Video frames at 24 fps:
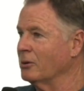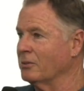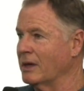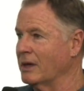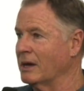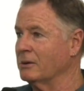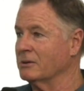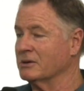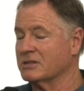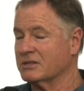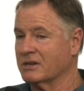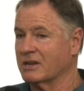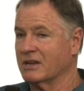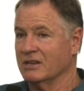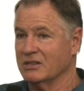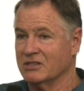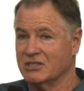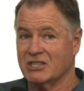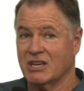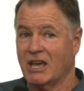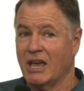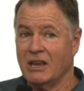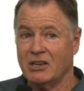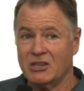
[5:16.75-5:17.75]
There was
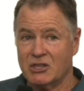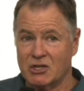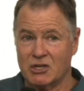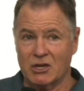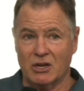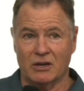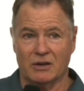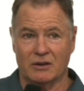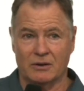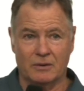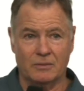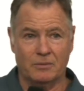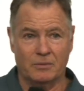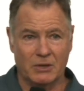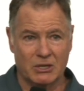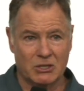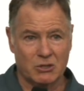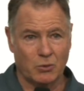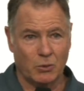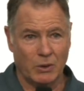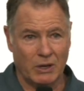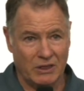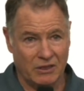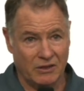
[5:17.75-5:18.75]
contention
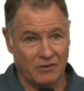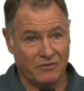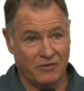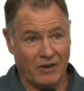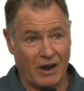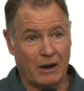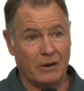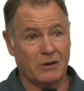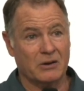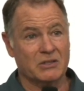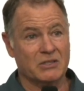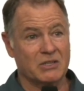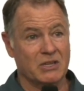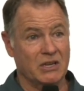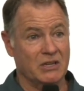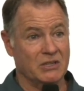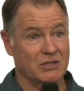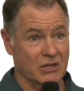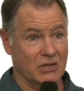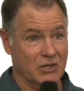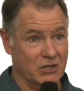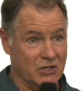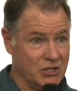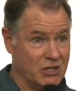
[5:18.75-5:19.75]
between the
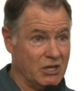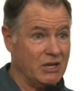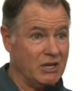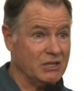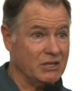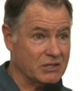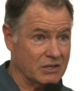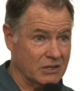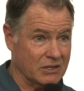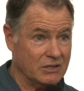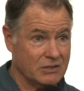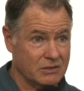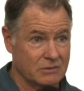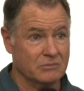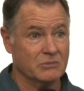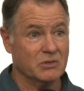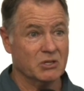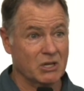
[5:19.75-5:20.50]
Pharisees and Jesus.